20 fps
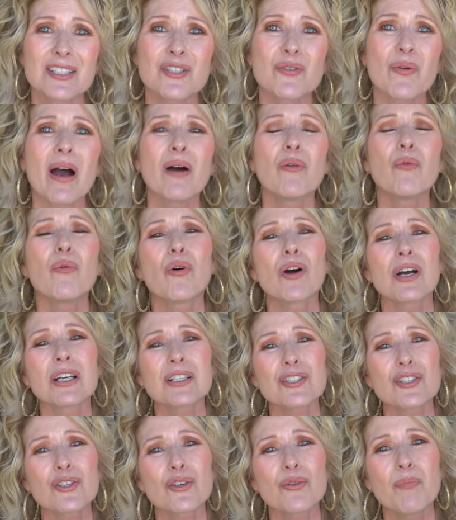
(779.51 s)
Do I
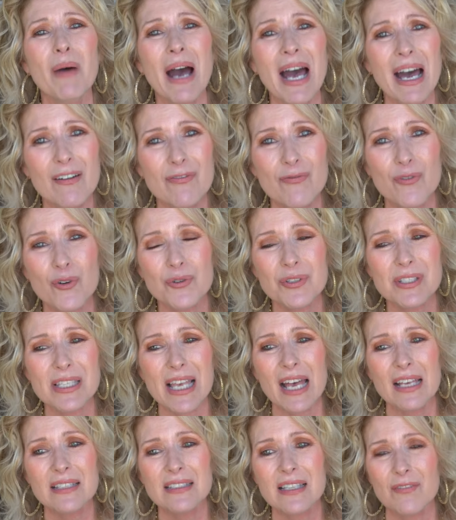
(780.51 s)
want to buy a full
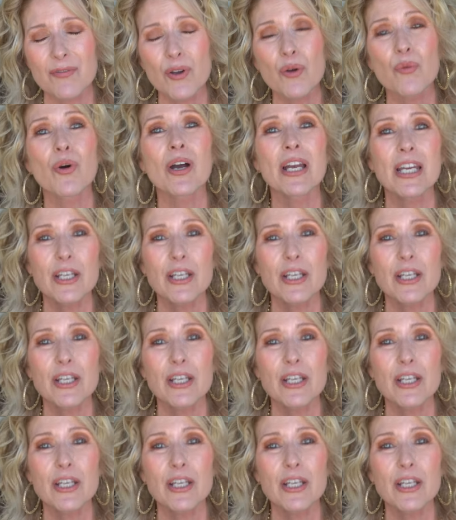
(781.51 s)
size of it? Well,